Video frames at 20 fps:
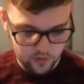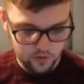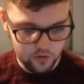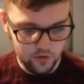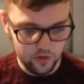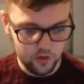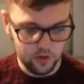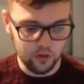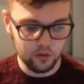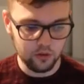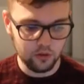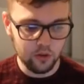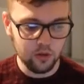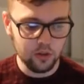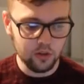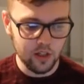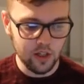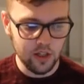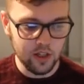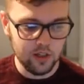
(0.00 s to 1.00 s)
It looked
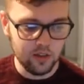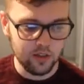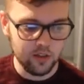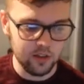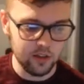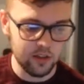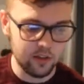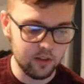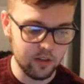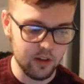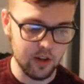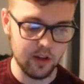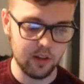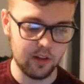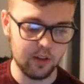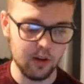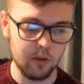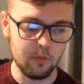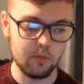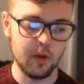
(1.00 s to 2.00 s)
like the
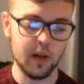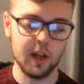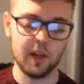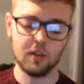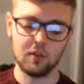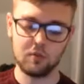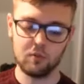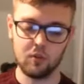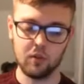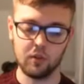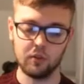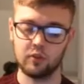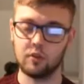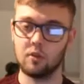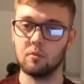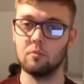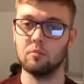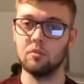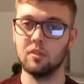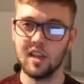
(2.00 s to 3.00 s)
comeback was
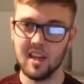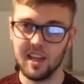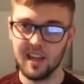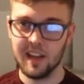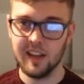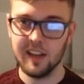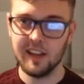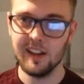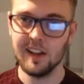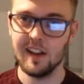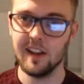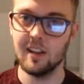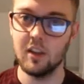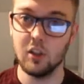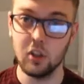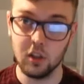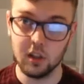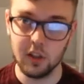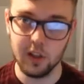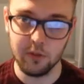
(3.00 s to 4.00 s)
complete, and it
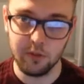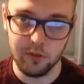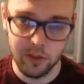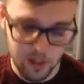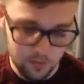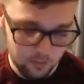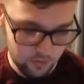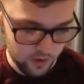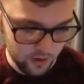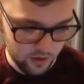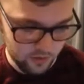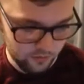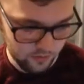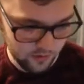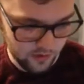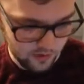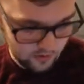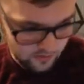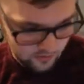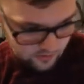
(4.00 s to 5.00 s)
looked like 3 points were
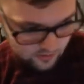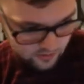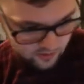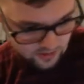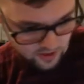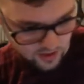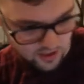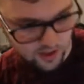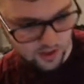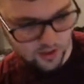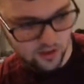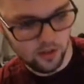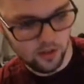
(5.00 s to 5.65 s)
staying